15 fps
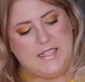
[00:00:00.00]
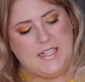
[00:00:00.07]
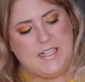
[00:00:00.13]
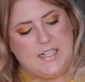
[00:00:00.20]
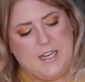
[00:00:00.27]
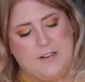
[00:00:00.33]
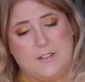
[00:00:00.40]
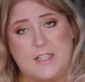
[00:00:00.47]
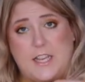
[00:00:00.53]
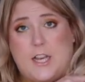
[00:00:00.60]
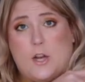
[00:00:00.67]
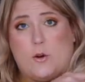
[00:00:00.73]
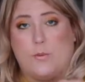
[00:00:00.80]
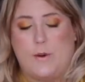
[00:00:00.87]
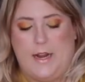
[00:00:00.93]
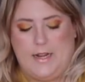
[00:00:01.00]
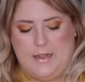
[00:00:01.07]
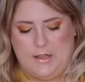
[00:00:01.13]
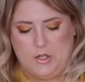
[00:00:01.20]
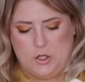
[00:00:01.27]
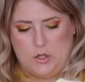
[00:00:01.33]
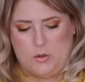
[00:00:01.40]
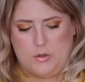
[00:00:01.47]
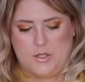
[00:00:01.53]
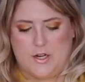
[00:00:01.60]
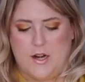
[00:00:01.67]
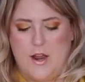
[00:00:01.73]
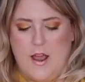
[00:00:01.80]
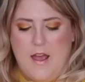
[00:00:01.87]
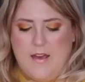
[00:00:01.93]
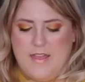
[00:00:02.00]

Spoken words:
details here right at the shoulder.